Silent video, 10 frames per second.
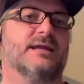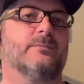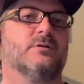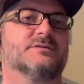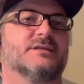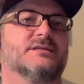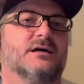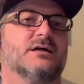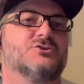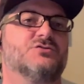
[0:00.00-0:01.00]
able to
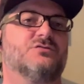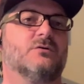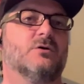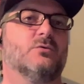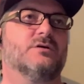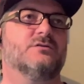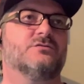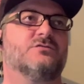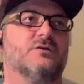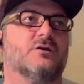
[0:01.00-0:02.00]
touch, so it
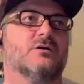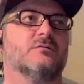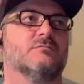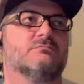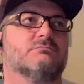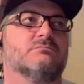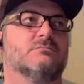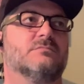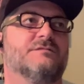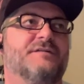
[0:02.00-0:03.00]
was,
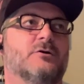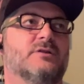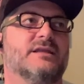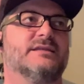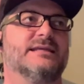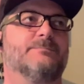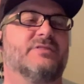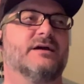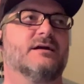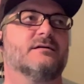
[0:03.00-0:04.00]
fairly deep
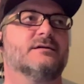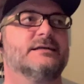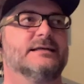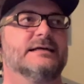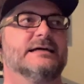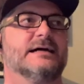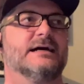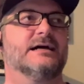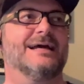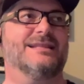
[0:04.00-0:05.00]
there.
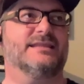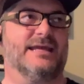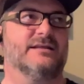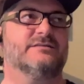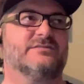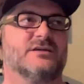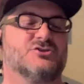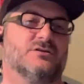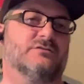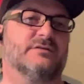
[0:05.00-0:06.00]
At the end
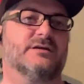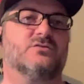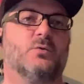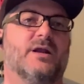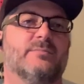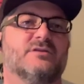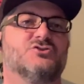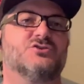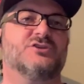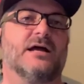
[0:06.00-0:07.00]
sections, it gets quite a bit
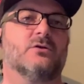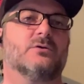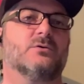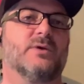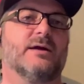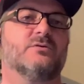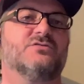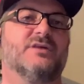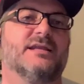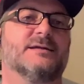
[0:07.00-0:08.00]
shallower. When I was
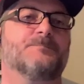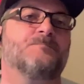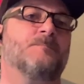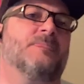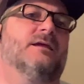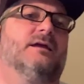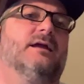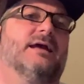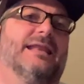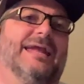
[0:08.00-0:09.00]
sitting
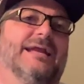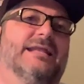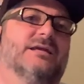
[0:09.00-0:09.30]
at 80